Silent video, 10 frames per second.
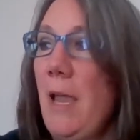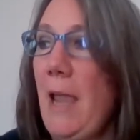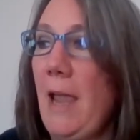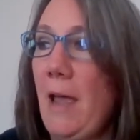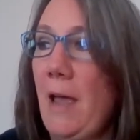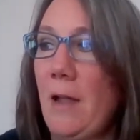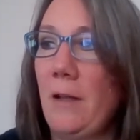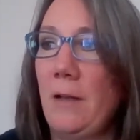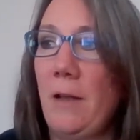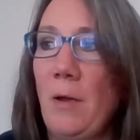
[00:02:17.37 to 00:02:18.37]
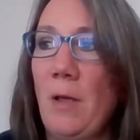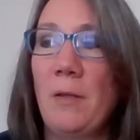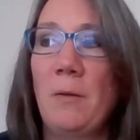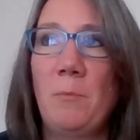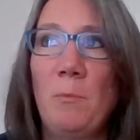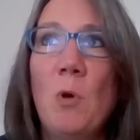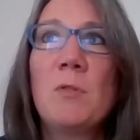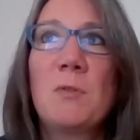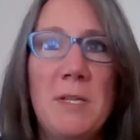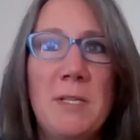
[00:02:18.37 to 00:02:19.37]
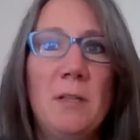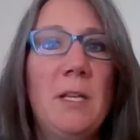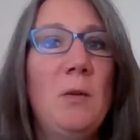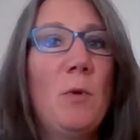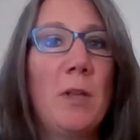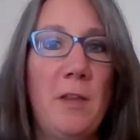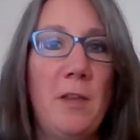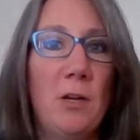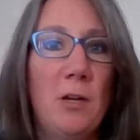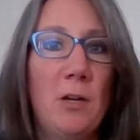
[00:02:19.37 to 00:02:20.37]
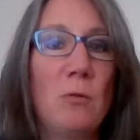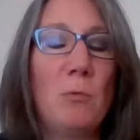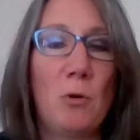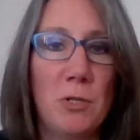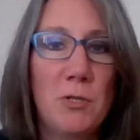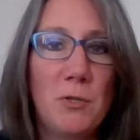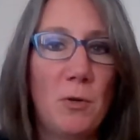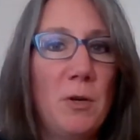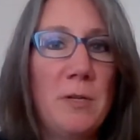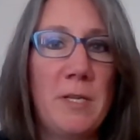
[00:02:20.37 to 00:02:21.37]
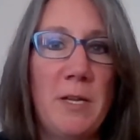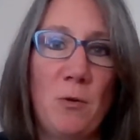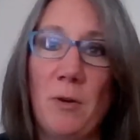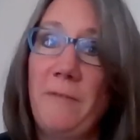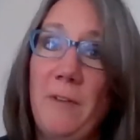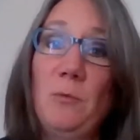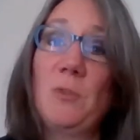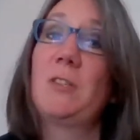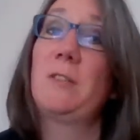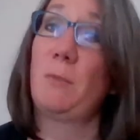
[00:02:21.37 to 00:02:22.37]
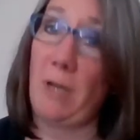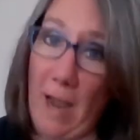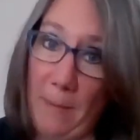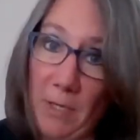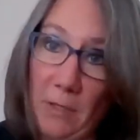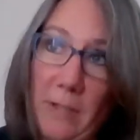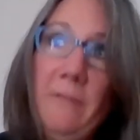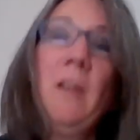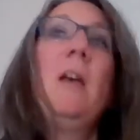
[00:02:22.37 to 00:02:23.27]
And most recently with their General Motors store in Northfield, which is where I happen to live.